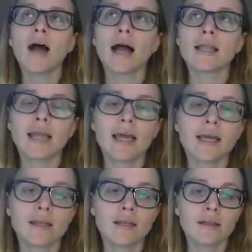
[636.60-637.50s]

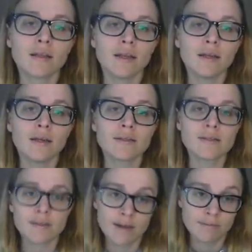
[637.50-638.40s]
like the
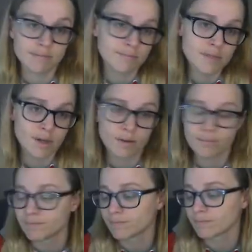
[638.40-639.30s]
skin. So
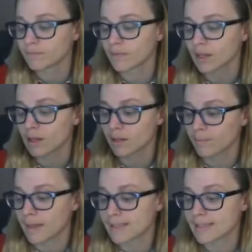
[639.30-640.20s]

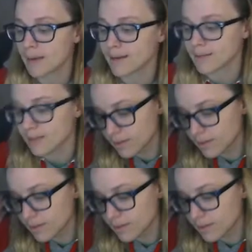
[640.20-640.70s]
that's the mask.